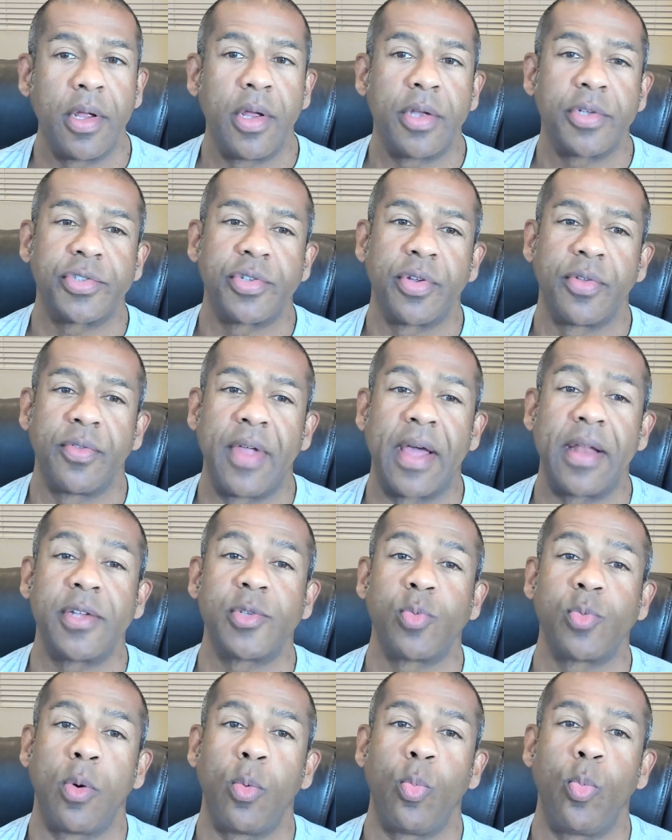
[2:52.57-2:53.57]
So that is
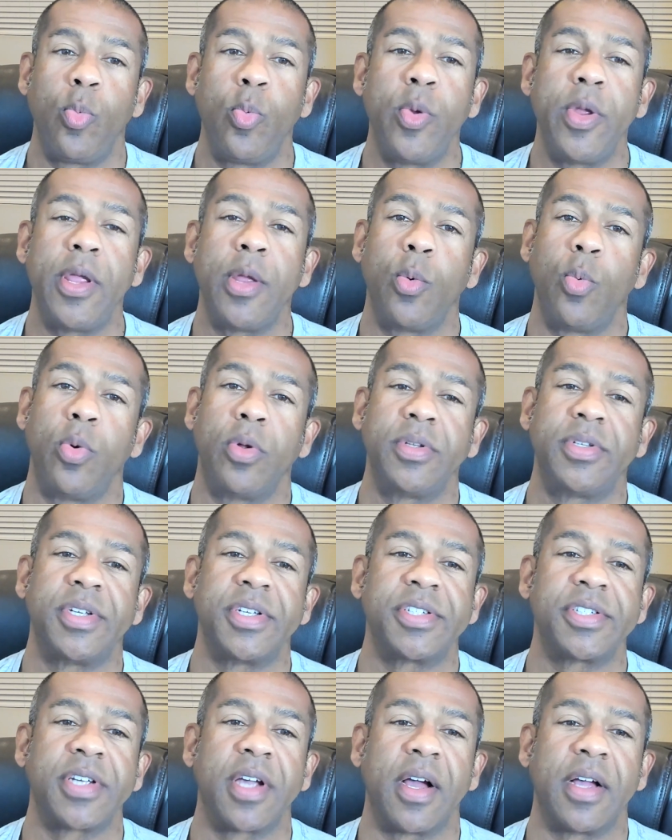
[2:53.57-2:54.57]
what we will
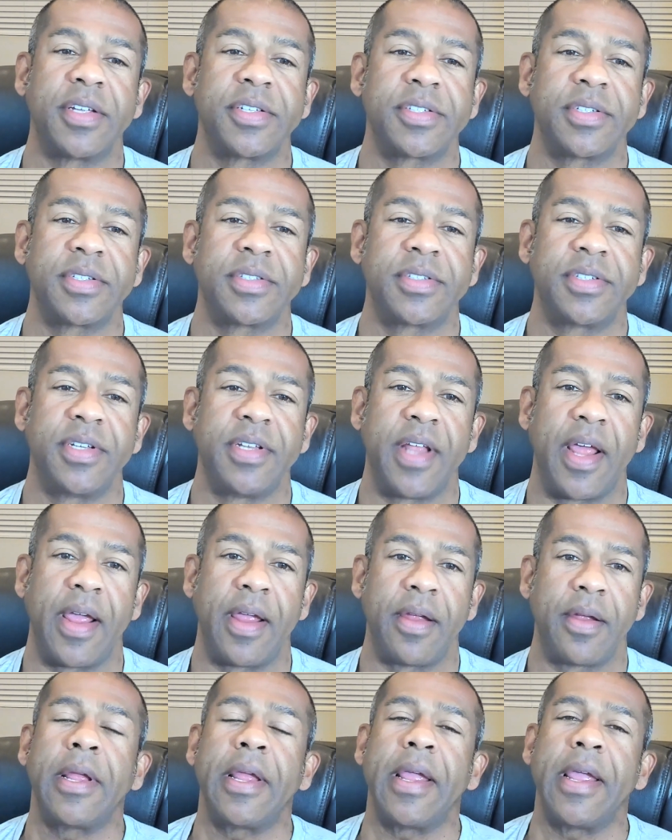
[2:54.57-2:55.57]
discuss today.